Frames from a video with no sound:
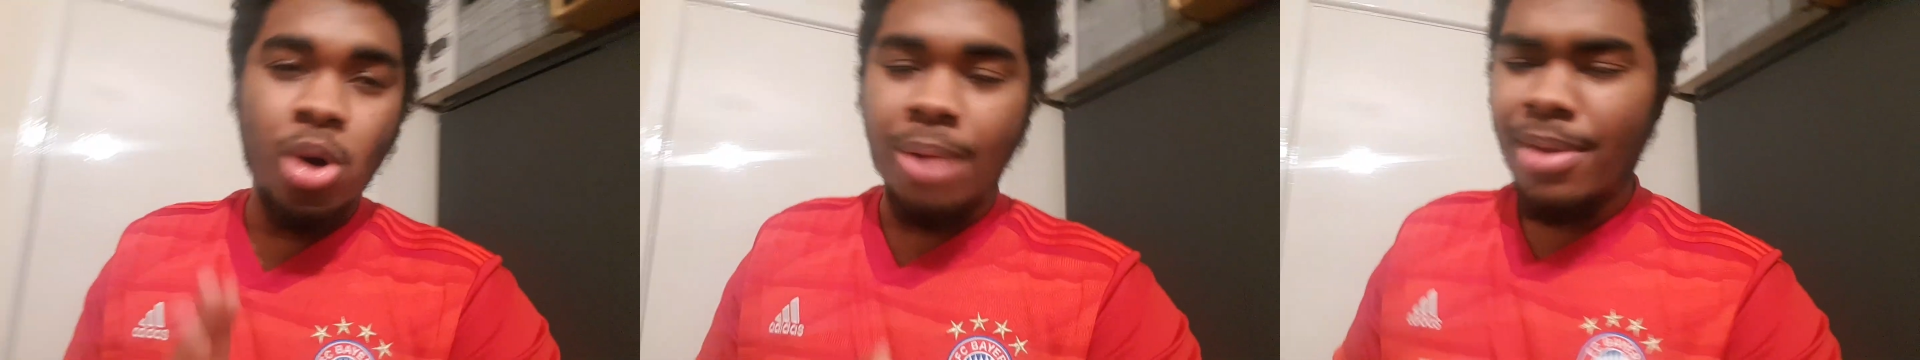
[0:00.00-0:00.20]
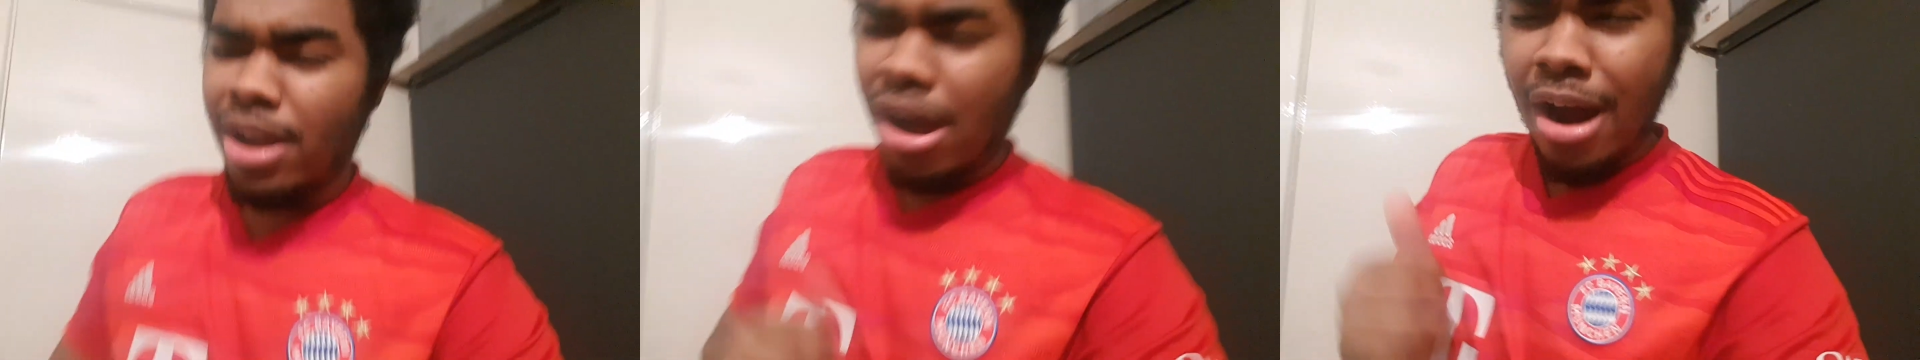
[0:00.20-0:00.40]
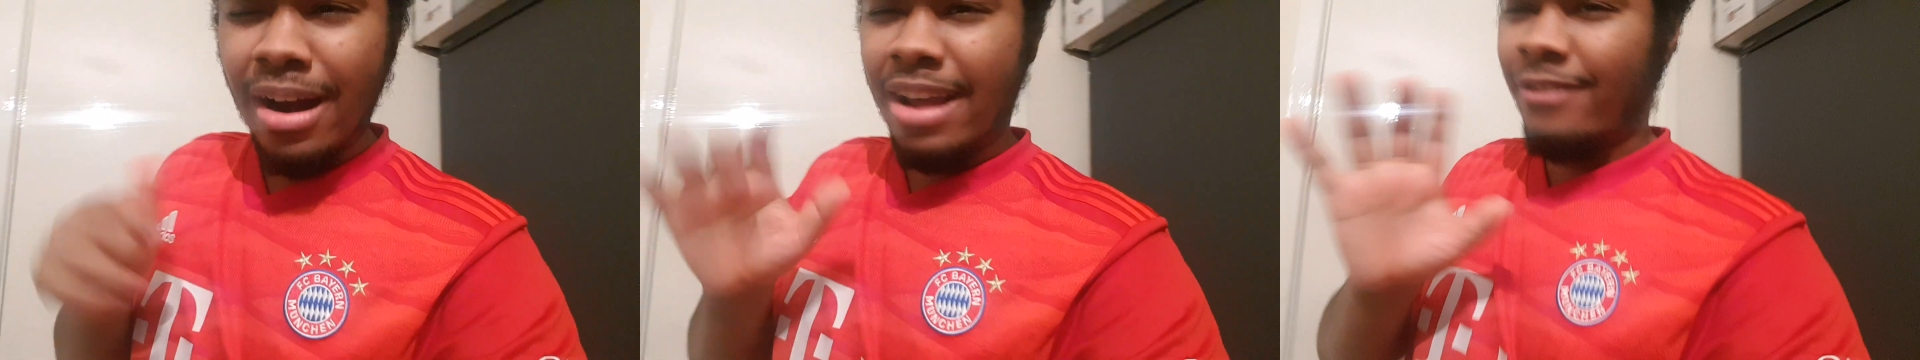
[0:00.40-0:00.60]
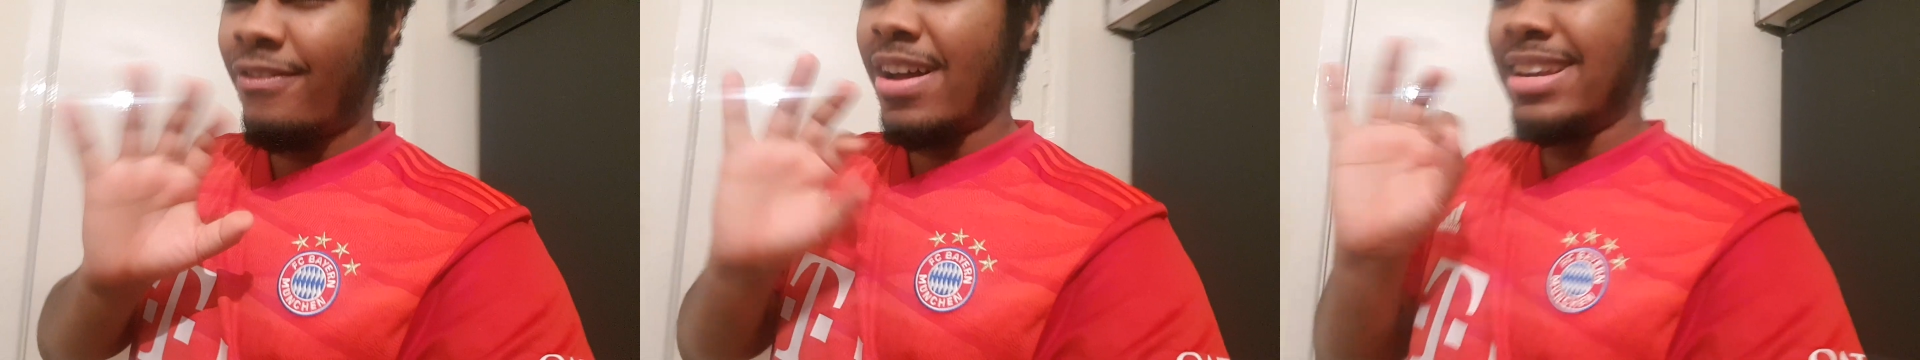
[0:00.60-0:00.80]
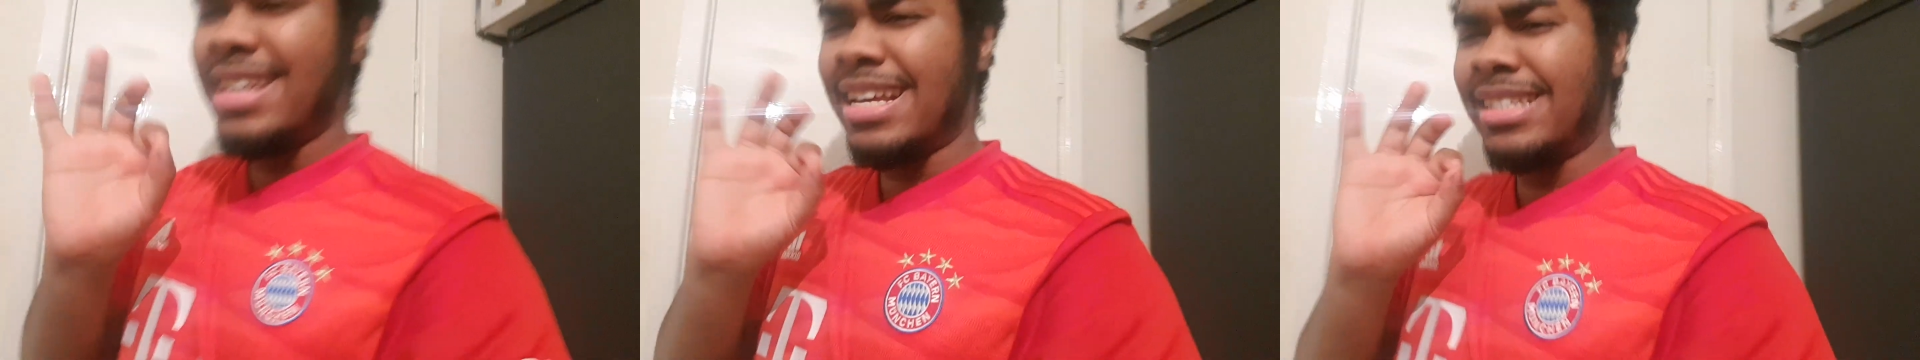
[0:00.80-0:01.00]
I'm like, all right,
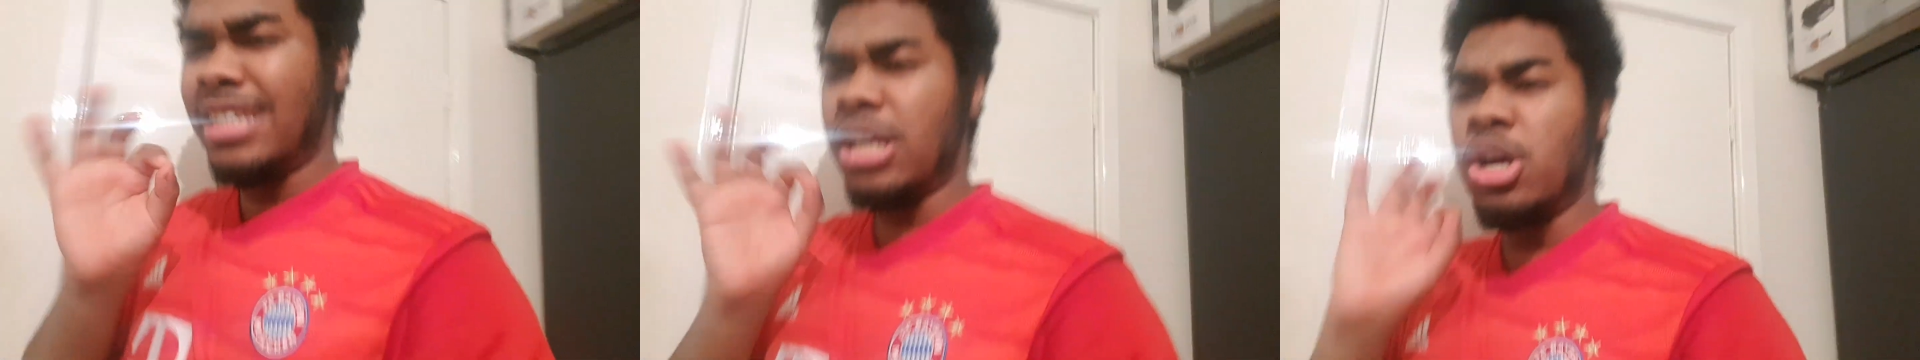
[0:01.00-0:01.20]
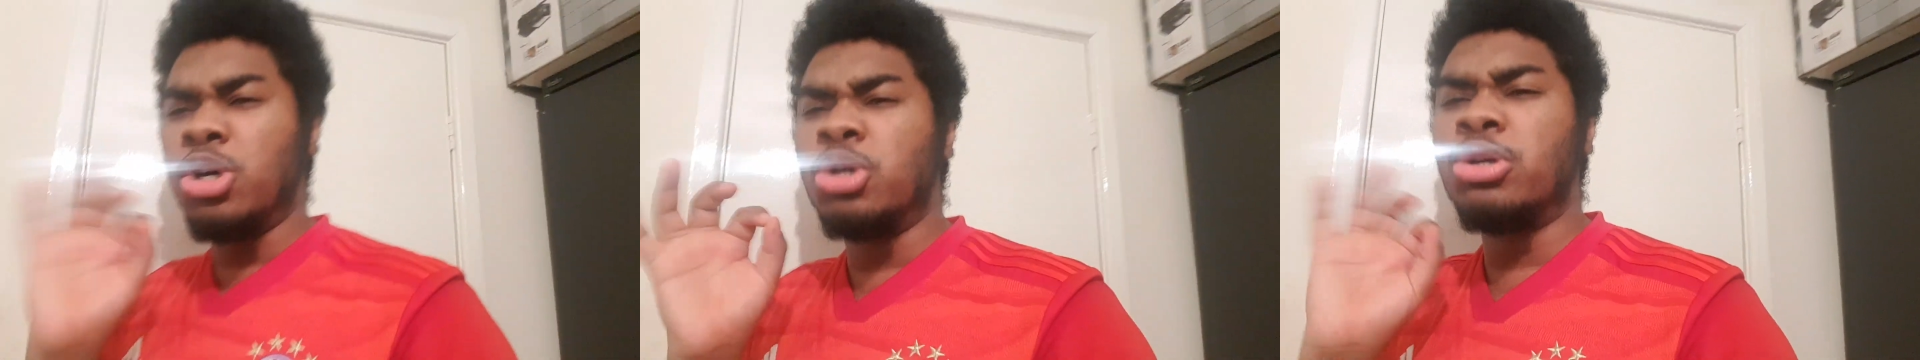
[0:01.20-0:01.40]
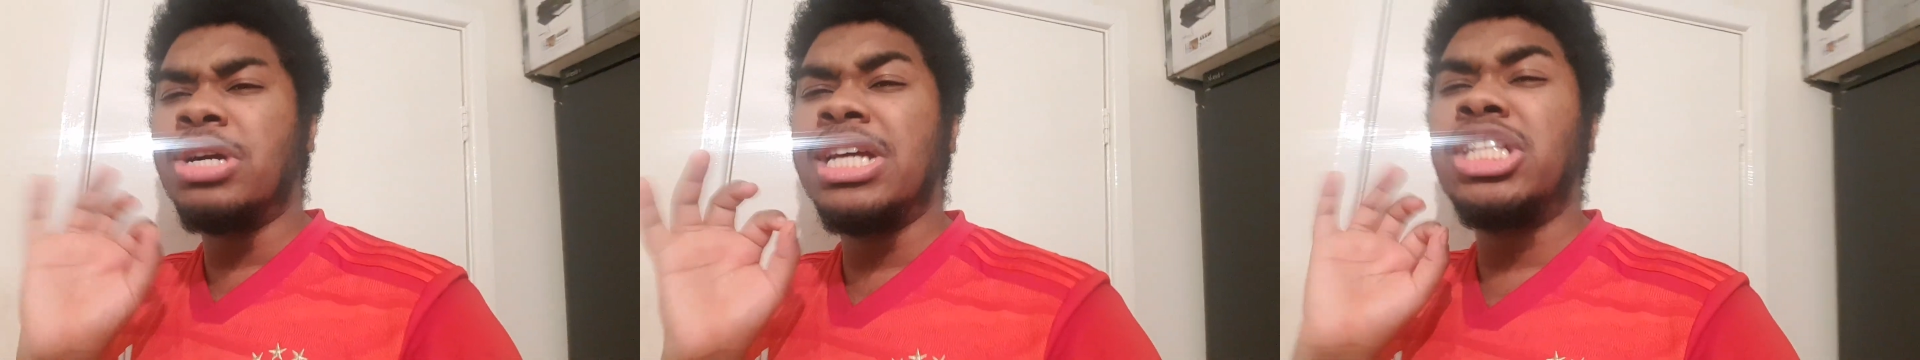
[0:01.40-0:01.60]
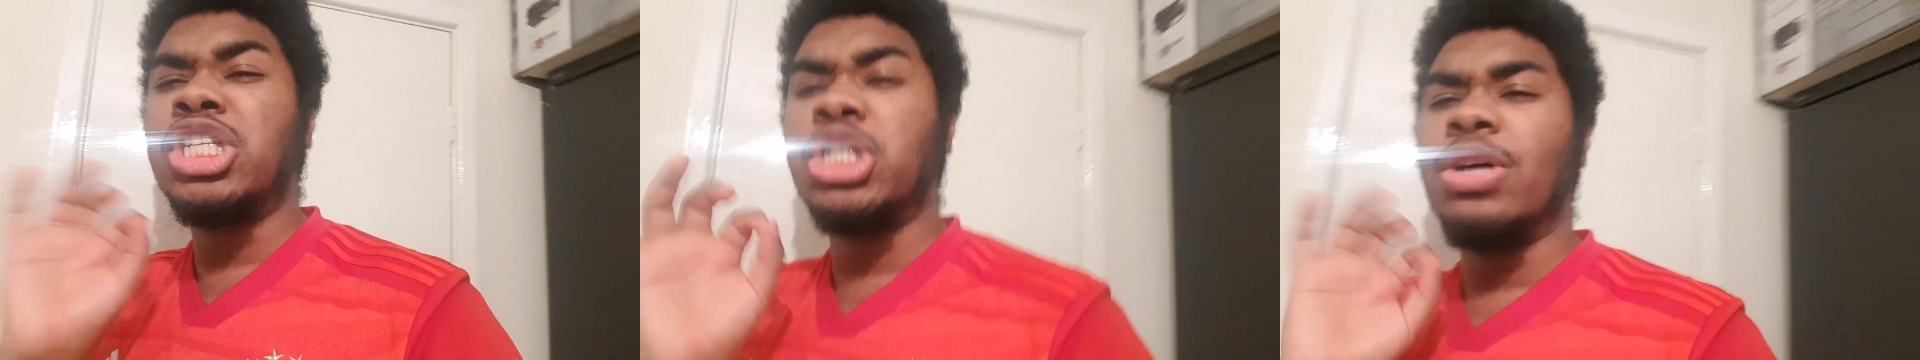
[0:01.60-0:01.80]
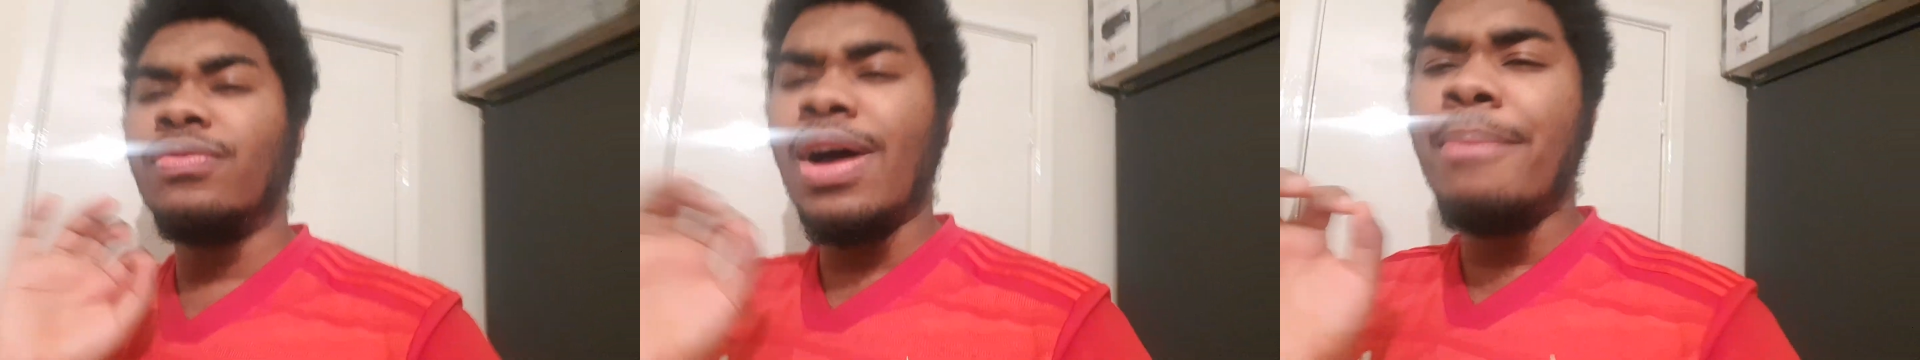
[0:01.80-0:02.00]
fantastic. Great
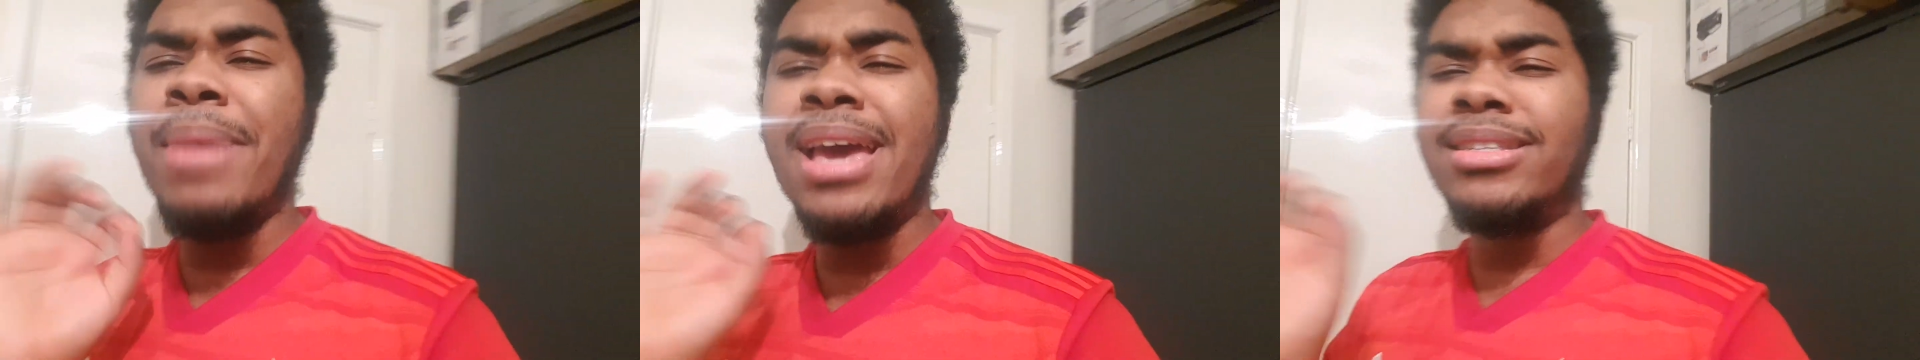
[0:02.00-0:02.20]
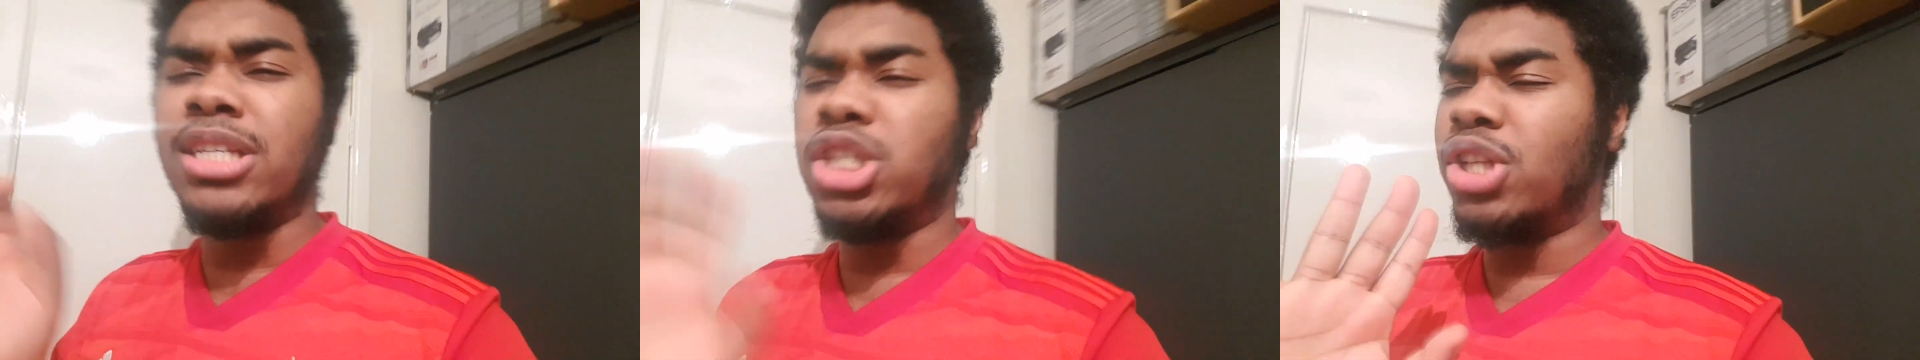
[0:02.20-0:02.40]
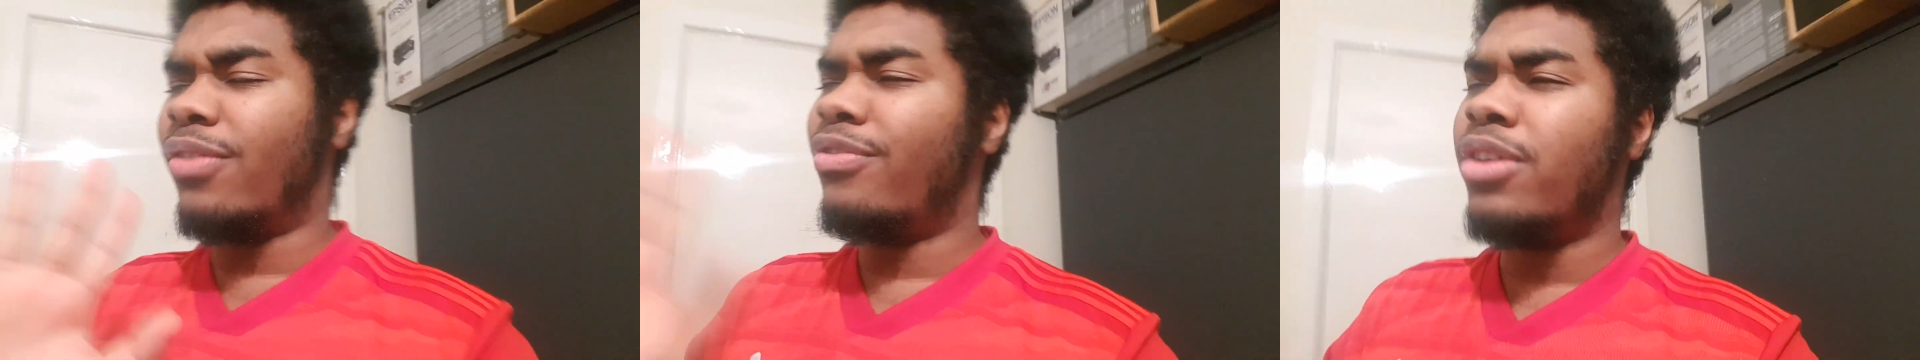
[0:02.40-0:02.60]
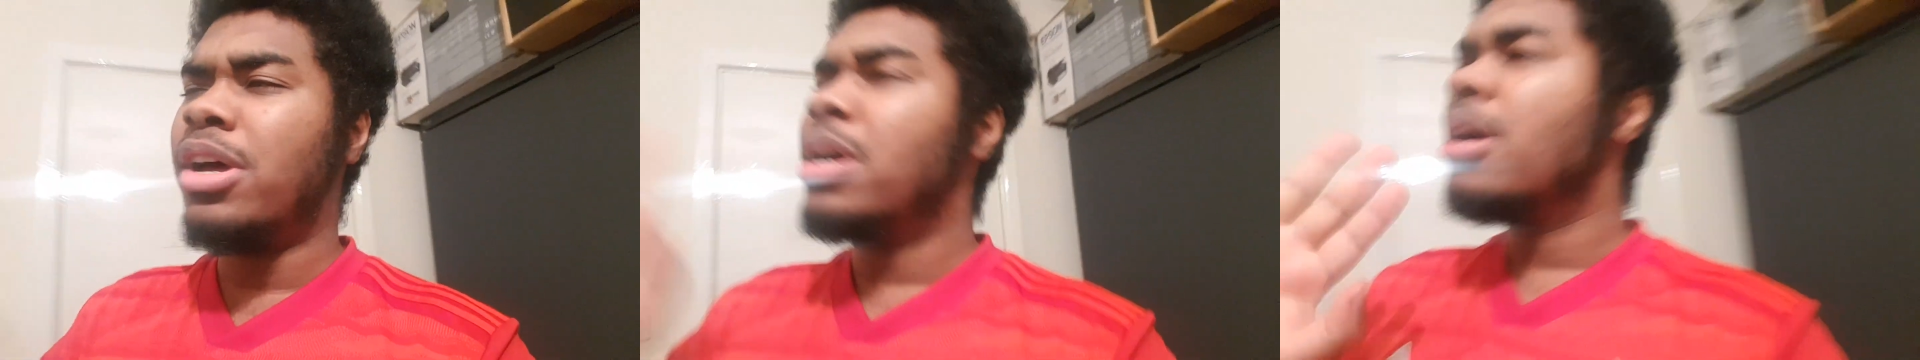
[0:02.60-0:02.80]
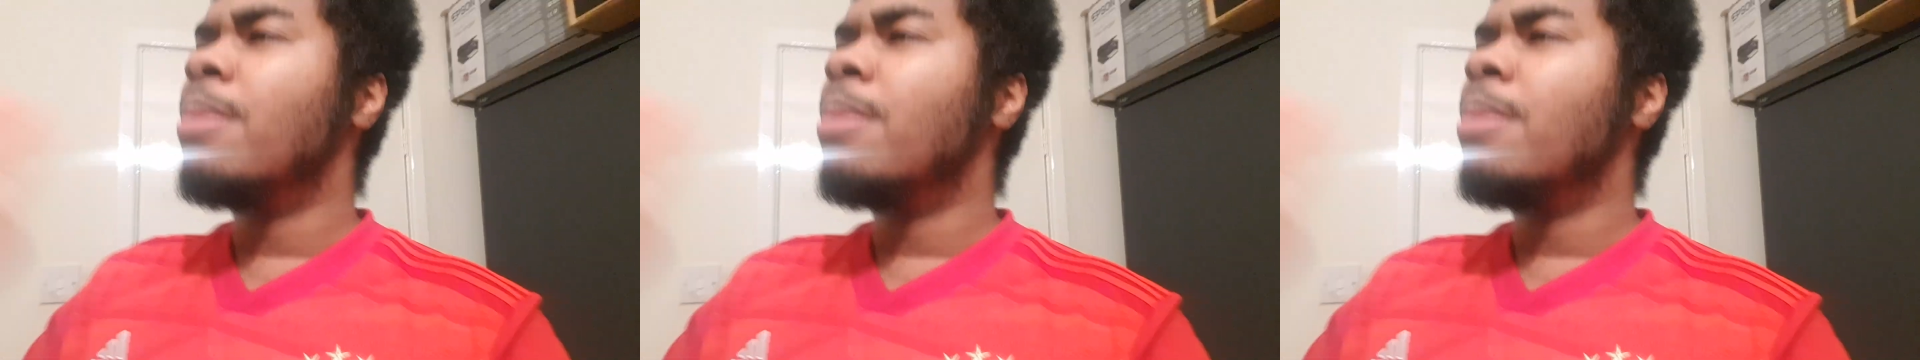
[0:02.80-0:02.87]
stuff. Amazing stuff.